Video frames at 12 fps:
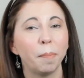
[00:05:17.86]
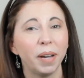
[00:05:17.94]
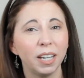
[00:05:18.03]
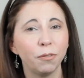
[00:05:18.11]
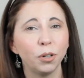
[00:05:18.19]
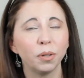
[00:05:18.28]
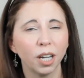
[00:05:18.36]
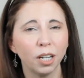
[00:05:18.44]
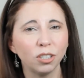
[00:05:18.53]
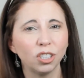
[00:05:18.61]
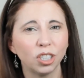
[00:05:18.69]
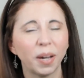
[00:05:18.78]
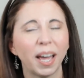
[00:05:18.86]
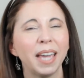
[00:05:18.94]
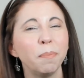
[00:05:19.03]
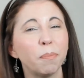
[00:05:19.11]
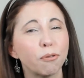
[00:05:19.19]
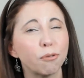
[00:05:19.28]
But if you're going to do a
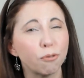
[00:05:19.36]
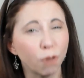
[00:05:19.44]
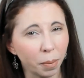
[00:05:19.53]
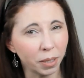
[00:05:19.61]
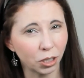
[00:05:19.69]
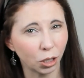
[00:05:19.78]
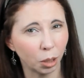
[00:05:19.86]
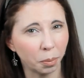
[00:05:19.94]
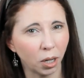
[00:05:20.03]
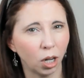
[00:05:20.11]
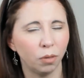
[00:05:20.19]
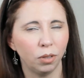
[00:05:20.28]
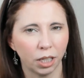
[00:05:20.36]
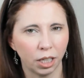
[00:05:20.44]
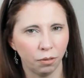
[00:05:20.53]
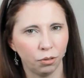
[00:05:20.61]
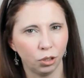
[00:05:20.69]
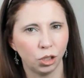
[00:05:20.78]
proper job of
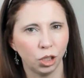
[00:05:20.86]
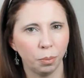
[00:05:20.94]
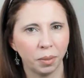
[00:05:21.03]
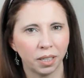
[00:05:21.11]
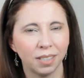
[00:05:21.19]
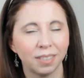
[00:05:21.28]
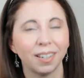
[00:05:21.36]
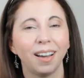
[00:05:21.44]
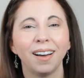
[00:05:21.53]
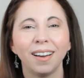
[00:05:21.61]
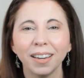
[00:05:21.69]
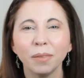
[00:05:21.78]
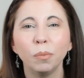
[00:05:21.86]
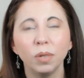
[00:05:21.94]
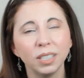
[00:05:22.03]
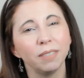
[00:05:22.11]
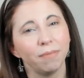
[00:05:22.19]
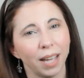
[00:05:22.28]
looking for your duplicates, I
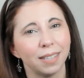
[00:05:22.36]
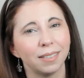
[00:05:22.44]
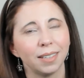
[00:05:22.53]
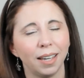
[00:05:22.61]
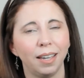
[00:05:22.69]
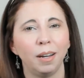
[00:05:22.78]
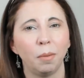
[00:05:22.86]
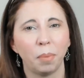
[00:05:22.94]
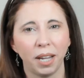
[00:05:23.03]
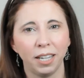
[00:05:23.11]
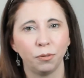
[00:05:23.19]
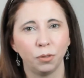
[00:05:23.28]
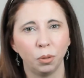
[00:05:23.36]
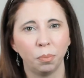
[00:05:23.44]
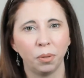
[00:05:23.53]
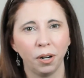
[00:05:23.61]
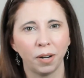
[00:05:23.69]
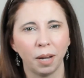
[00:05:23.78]
would invest in a paid-for
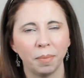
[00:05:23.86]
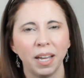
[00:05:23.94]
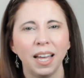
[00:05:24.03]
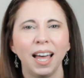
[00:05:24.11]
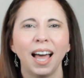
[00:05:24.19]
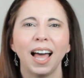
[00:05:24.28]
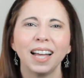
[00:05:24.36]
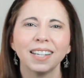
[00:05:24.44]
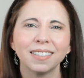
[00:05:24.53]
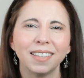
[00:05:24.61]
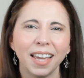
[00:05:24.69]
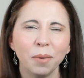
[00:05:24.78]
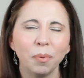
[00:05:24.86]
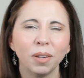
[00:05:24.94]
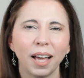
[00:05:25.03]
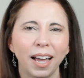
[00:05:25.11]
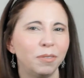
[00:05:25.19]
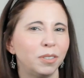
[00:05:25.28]
program, as they will
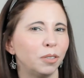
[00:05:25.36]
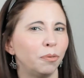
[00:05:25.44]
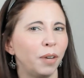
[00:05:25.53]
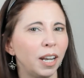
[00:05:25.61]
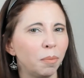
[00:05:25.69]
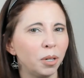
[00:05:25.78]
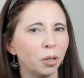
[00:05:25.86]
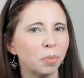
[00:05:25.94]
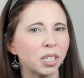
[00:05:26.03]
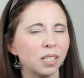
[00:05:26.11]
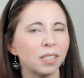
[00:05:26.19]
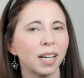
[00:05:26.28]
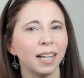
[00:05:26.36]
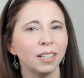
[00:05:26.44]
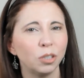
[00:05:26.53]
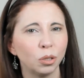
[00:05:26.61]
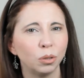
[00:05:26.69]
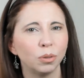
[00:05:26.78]
have development options and
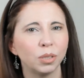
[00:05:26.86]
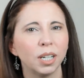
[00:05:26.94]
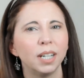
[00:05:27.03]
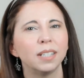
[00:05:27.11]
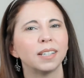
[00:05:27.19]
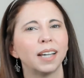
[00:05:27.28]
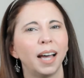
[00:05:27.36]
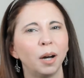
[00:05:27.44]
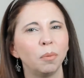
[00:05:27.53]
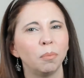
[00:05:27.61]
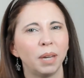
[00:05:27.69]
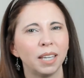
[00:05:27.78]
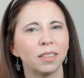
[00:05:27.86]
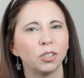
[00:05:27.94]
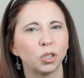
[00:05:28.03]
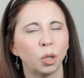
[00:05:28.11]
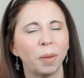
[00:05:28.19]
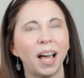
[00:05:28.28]
tools to help make the
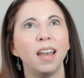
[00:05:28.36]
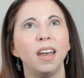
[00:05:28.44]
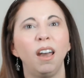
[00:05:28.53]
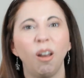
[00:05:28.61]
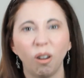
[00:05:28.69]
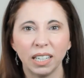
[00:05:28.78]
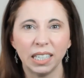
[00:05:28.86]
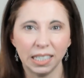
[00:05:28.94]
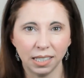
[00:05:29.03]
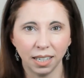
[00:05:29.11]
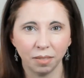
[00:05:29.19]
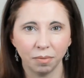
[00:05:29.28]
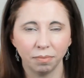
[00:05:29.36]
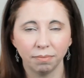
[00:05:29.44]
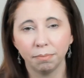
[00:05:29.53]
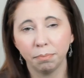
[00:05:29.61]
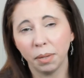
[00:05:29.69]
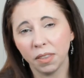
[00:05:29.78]
job a lot easier.
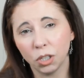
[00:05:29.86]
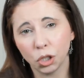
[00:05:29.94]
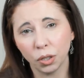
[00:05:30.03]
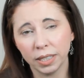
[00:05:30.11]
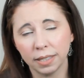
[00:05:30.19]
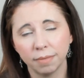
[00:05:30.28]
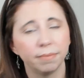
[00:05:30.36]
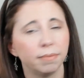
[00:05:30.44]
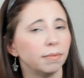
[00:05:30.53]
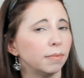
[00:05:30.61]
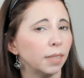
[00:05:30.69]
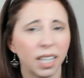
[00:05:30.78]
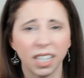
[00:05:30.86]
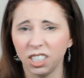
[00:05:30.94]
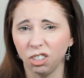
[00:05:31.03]
But the choice is